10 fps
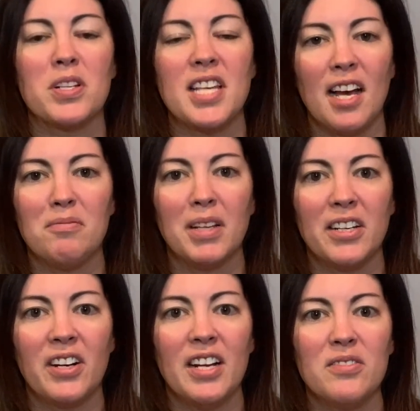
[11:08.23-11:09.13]
have
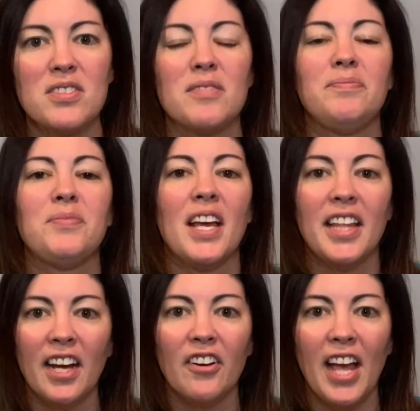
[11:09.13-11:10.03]
playgrounds and
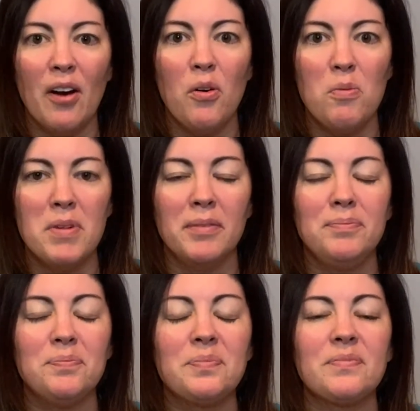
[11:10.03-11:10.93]
they are now
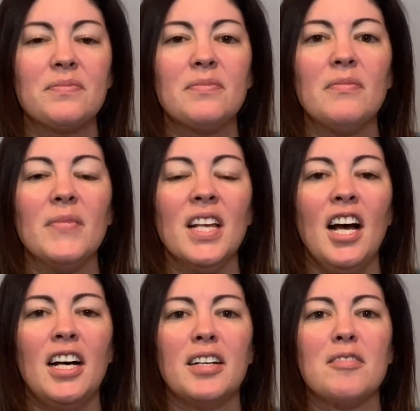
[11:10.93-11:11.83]
open.
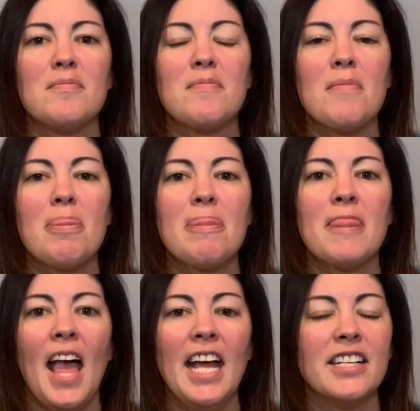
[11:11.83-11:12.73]

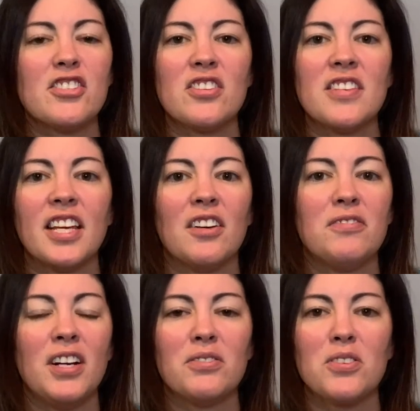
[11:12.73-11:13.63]
And it's just like a
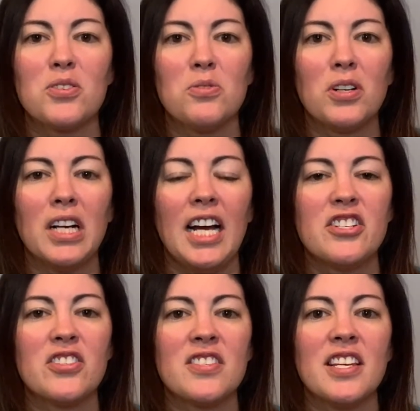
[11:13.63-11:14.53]
fun resort. I
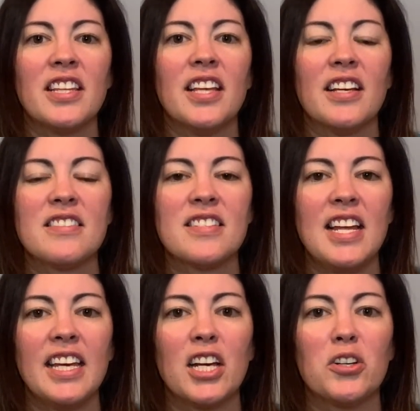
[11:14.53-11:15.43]
just think that
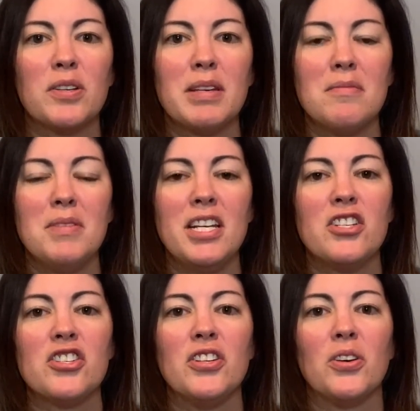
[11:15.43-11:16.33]
staying at Caribbean
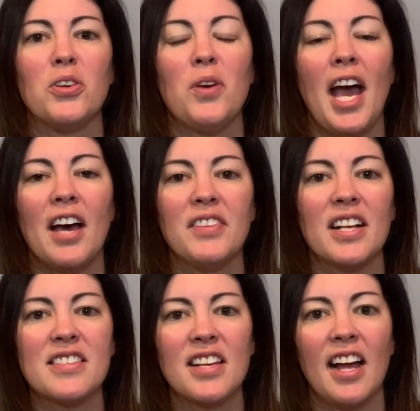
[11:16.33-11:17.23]
Beach, you have
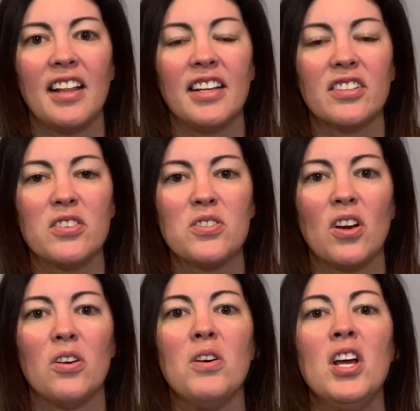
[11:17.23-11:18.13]
that Skyliner.
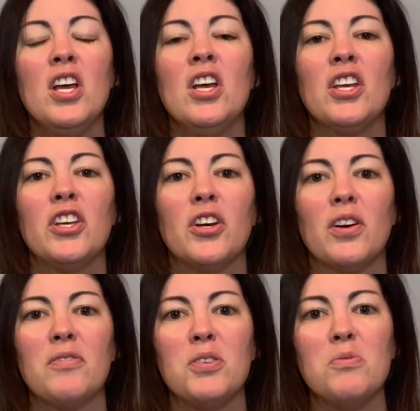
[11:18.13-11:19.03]
So,
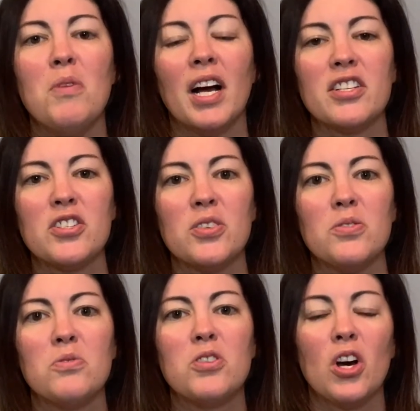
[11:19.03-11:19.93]
if you want
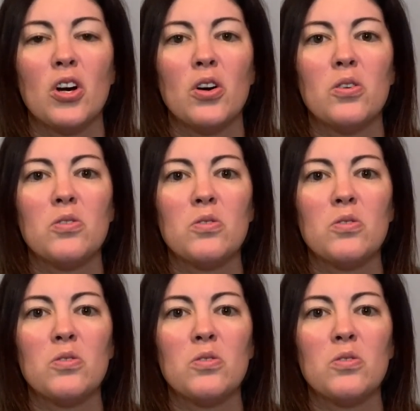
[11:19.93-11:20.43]
to go